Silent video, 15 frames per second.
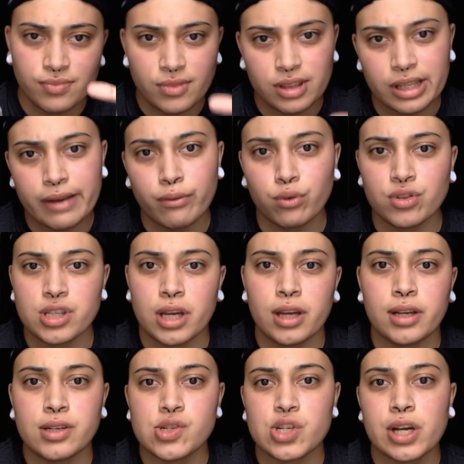level
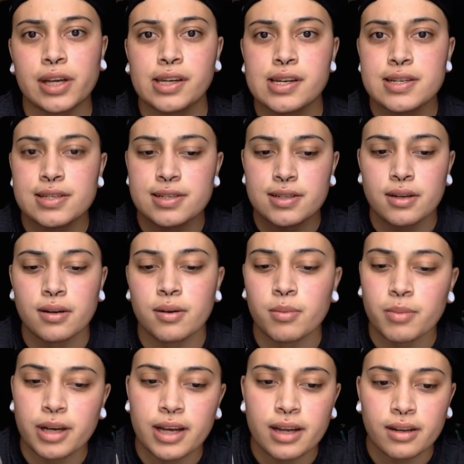change. I guess
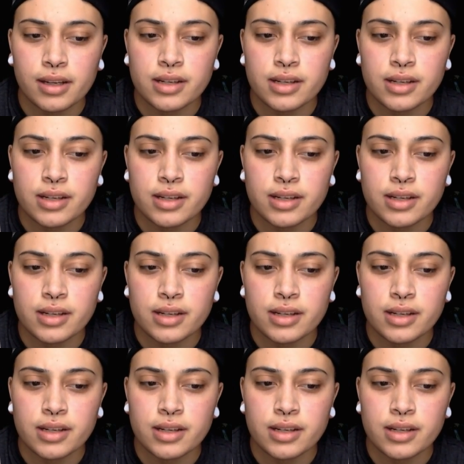I had an